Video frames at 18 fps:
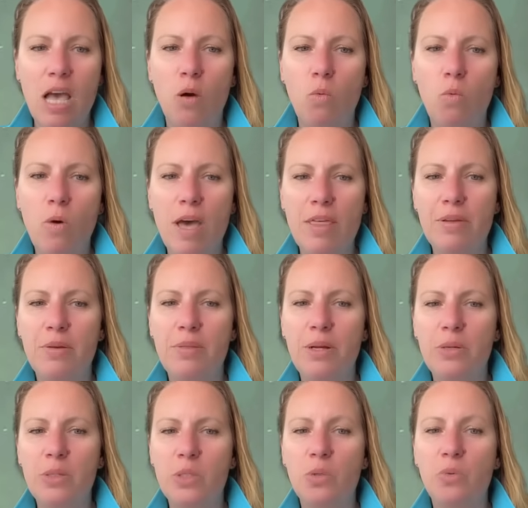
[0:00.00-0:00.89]
whether
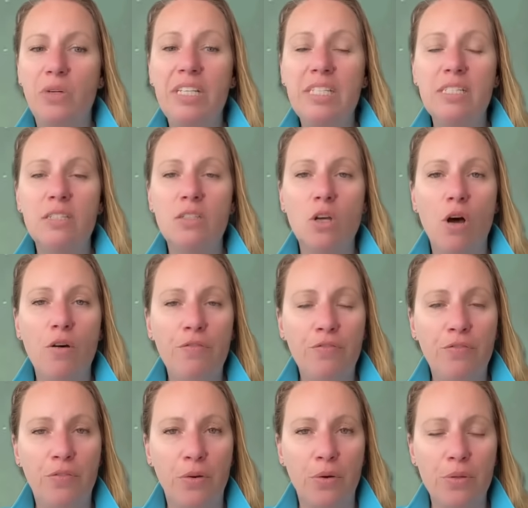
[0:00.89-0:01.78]
there's a risk
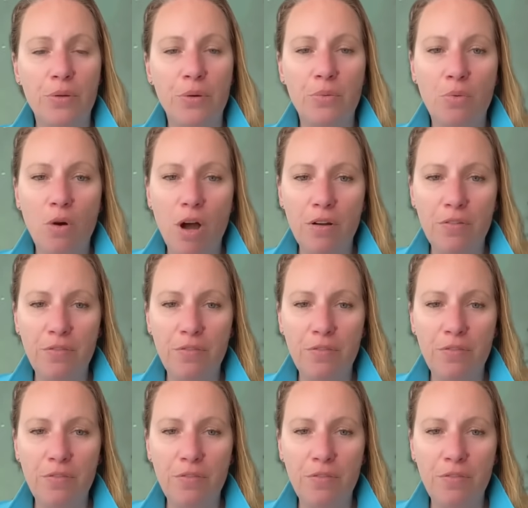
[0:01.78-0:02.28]
of further rock